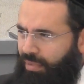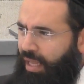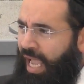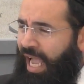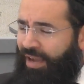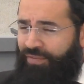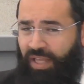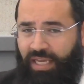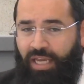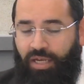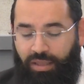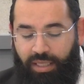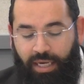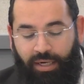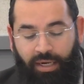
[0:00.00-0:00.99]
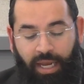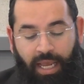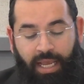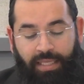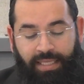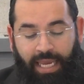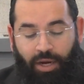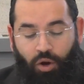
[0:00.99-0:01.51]
have like a clear
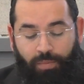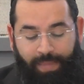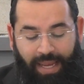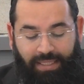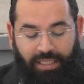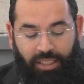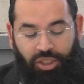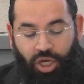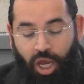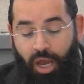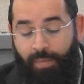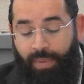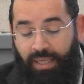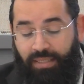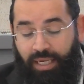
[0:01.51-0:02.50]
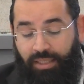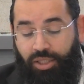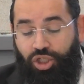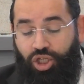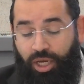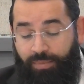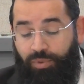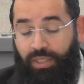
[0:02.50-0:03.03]
take-home message, Be'ezrat
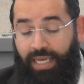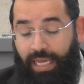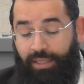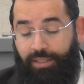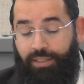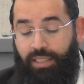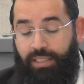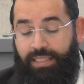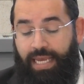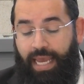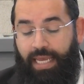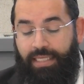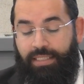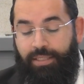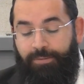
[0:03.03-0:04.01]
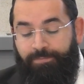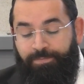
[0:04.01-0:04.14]
Hashem, together. So it says,